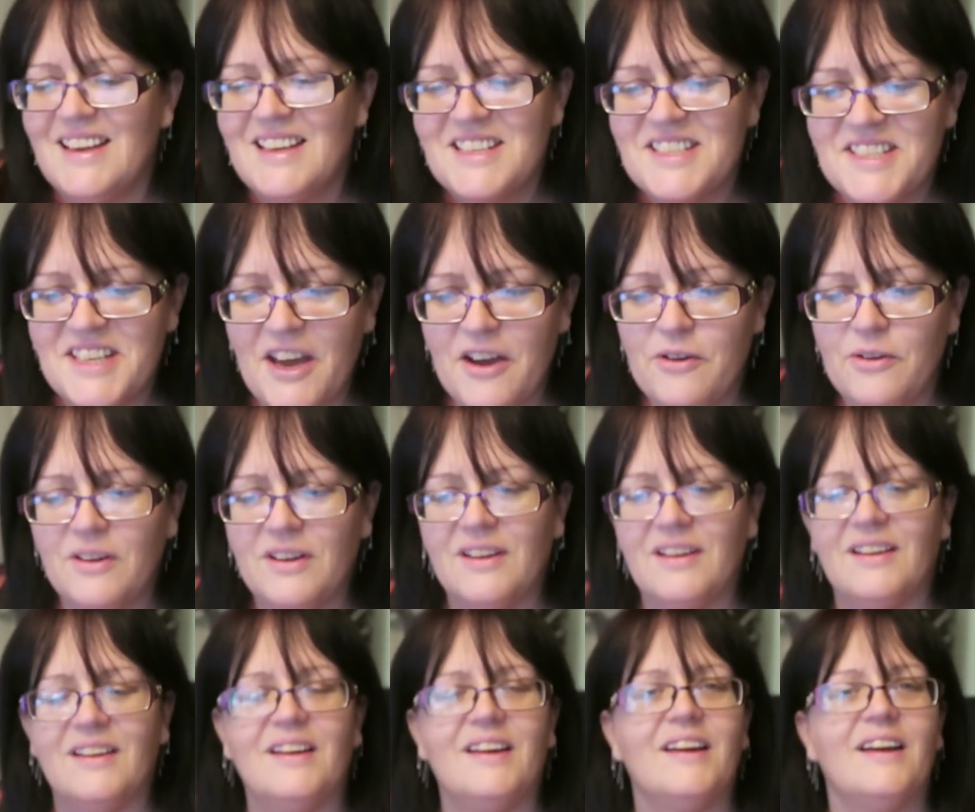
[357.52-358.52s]
So
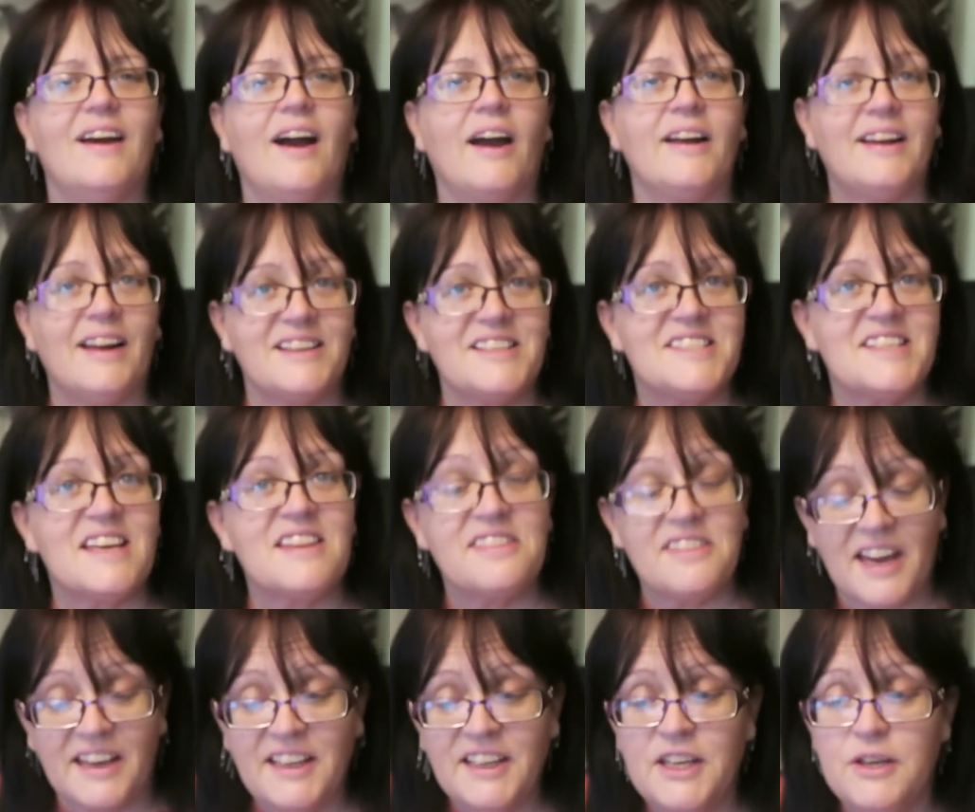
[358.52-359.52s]
I'd like to say
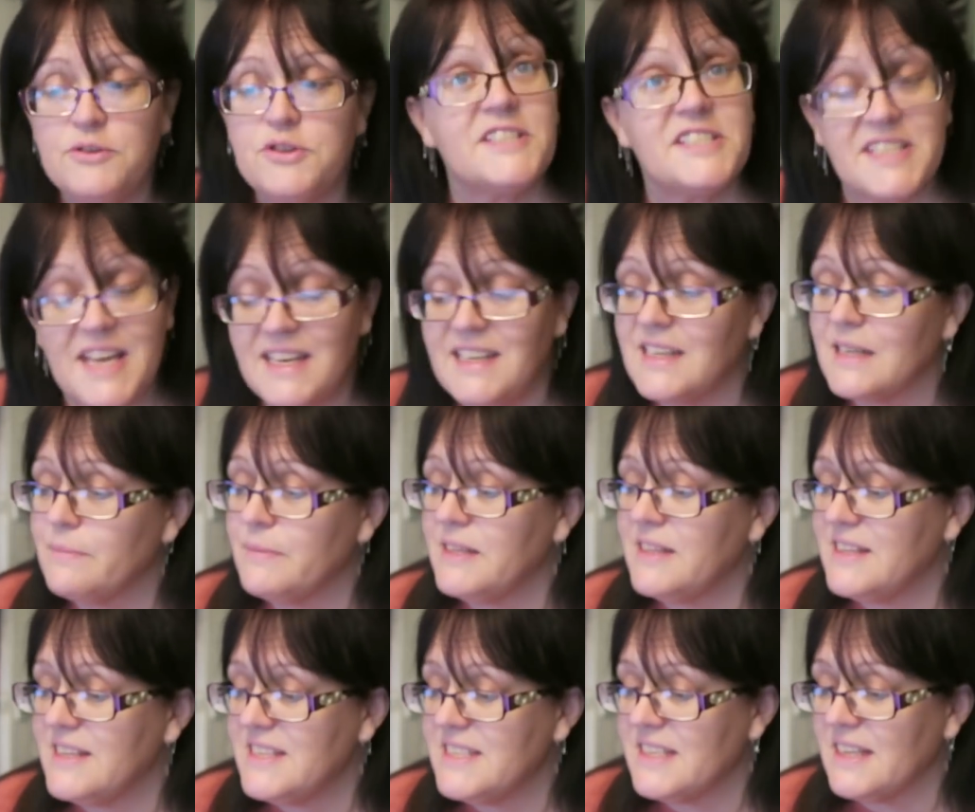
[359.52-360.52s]
thank you for sending me
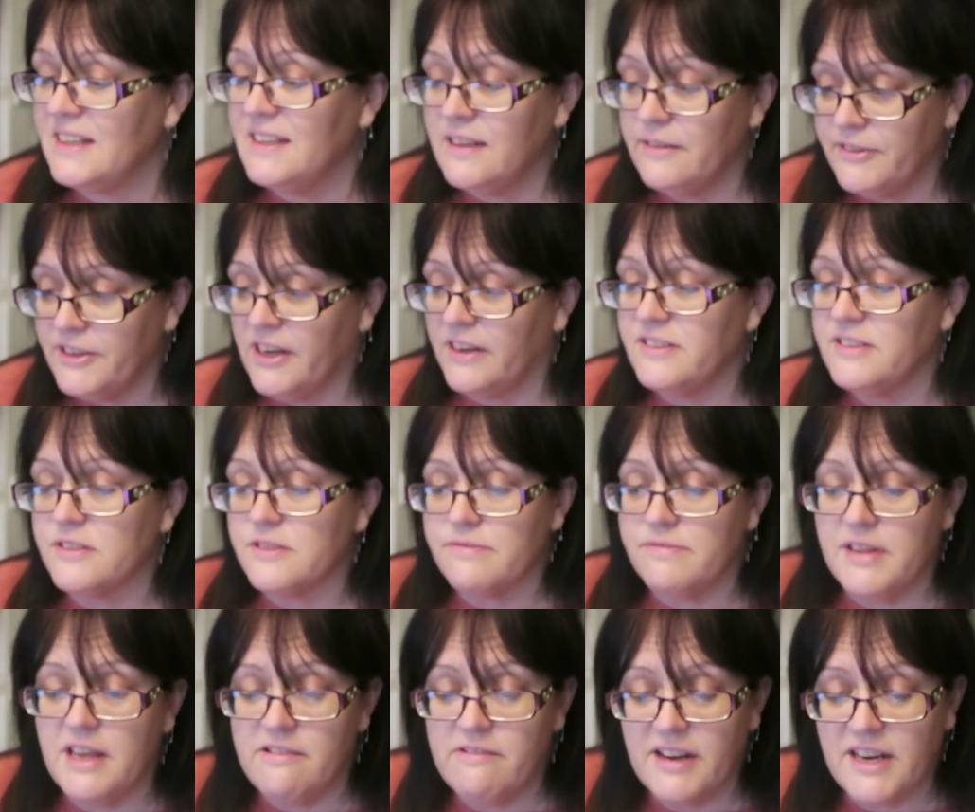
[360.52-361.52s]
these lovely items
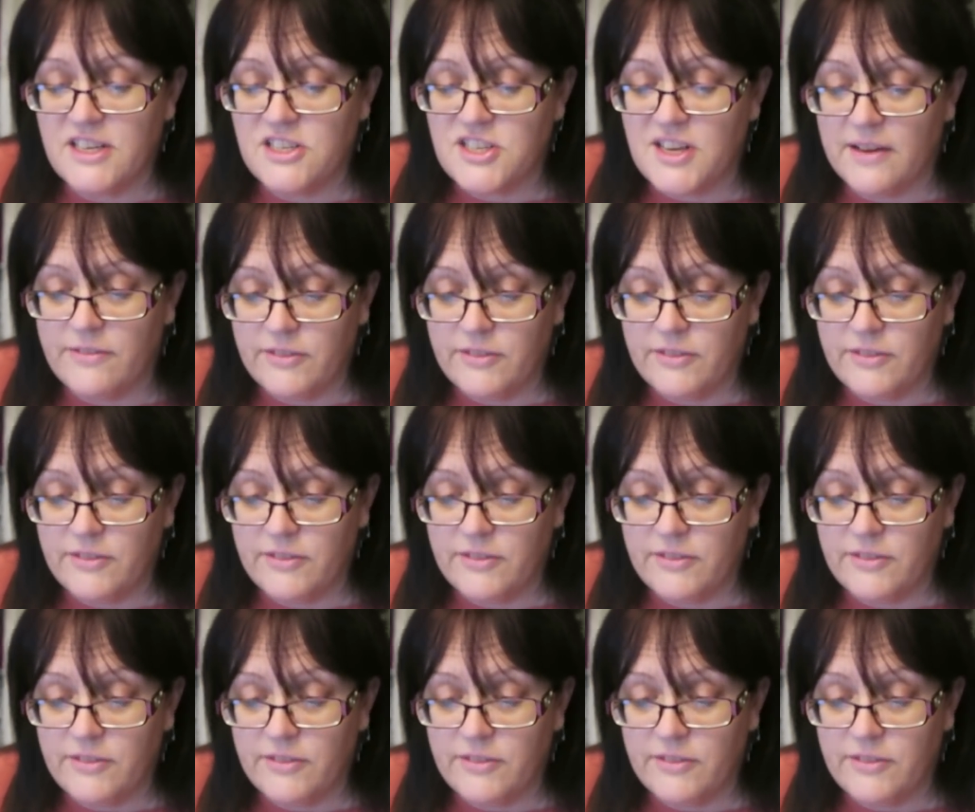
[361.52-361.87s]
from their range to